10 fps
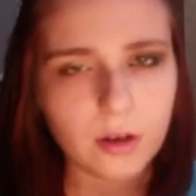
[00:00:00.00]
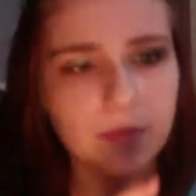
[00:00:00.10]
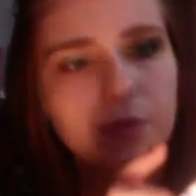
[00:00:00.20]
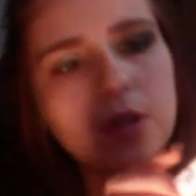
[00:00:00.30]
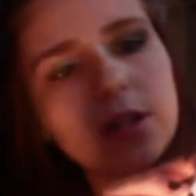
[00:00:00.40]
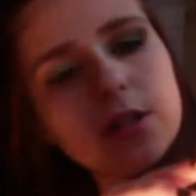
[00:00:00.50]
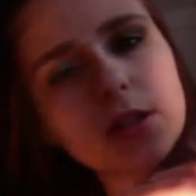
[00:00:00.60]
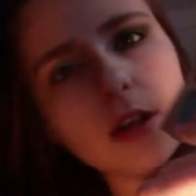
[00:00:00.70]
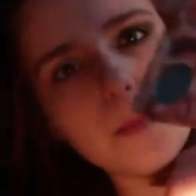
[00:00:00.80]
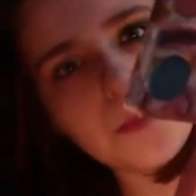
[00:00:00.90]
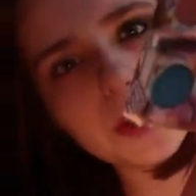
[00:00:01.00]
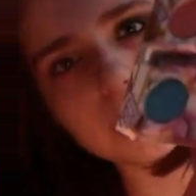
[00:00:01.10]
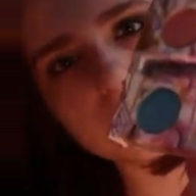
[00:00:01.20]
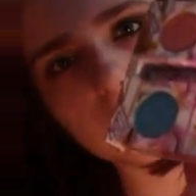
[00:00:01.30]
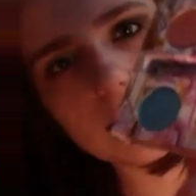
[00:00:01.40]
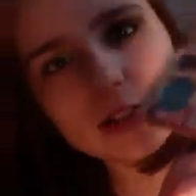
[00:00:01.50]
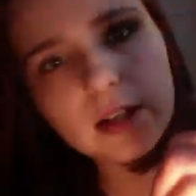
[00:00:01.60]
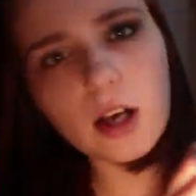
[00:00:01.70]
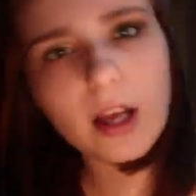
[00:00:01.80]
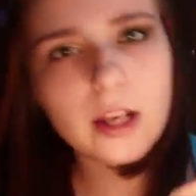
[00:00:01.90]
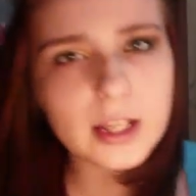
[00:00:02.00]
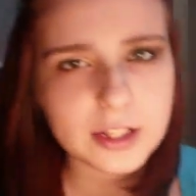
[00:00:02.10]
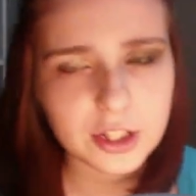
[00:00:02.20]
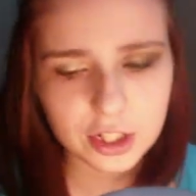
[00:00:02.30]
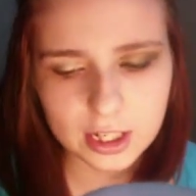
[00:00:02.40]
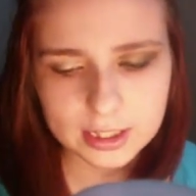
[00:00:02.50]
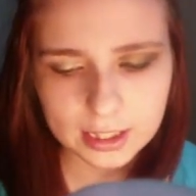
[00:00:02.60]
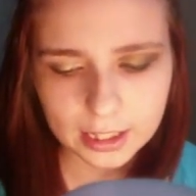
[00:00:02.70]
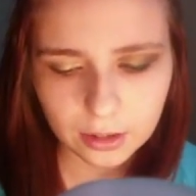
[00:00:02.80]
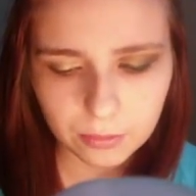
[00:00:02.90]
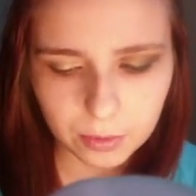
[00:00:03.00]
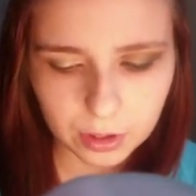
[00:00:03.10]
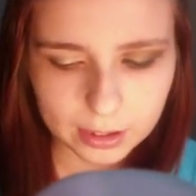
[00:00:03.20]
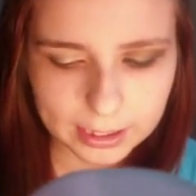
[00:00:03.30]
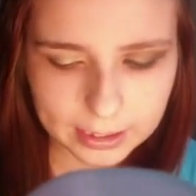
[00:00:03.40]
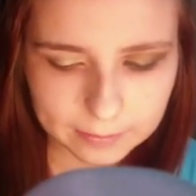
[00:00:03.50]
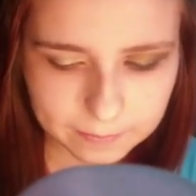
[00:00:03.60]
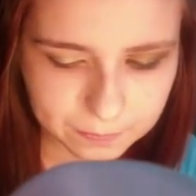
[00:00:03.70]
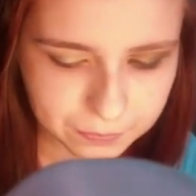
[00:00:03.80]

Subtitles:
if you can't see it, look like this, and it's just like a really